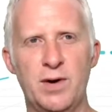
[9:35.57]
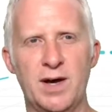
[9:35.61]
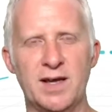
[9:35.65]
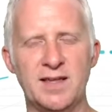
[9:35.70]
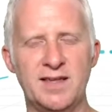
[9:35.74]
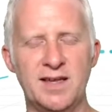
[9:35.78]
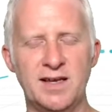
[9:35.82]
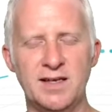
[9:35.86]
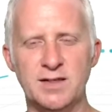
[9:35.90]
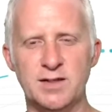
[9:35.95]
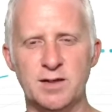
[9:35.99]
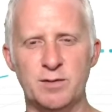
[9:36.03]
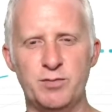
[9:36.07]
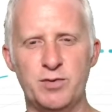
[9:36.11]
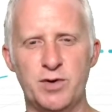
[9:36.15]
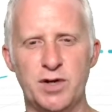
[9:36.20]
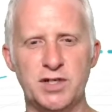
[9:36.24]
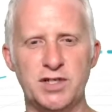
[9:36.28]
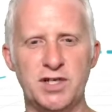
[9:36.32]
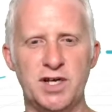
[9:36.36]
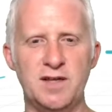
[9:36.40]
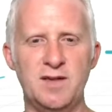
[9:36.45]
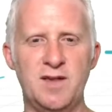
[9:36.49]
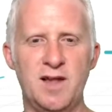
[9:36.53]
I think it's a
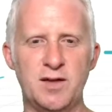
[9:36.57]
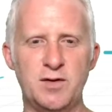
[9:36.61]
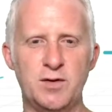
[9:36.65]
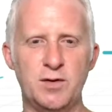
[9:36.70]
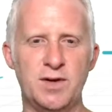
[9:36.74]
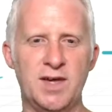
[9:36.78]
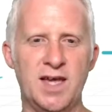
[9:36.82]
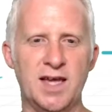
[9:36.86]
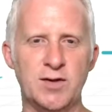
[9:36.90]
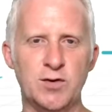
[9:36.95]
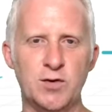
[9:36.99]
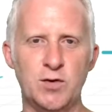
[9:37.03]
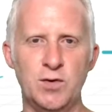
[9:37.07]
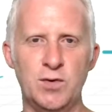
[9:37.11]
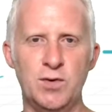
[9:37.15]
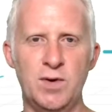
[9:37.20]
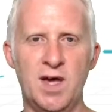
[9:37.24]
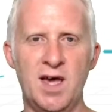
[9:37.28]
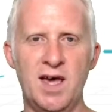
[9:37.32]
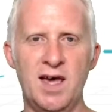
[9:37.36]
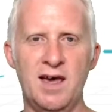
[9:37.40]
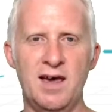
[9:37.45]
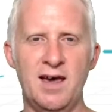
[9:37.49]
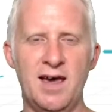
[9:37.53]
project that you can do
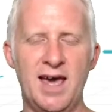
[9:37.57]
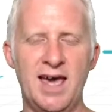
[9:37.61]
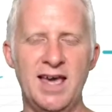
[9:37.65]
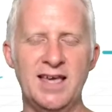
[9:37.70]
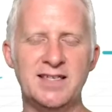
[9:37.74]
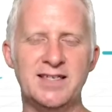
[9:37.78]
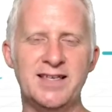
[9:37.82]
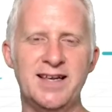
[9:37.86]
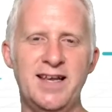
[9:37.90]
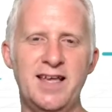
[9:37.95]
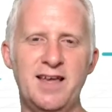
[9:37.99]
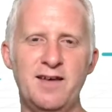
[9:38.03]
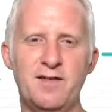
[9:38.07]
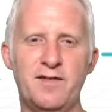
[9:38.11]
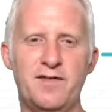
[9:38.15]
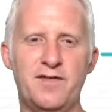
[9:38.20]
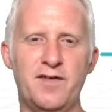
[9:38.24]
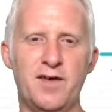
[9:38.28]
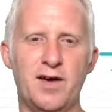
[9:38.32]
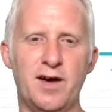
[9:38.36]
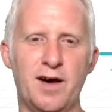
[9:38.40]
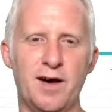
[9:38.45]
easily with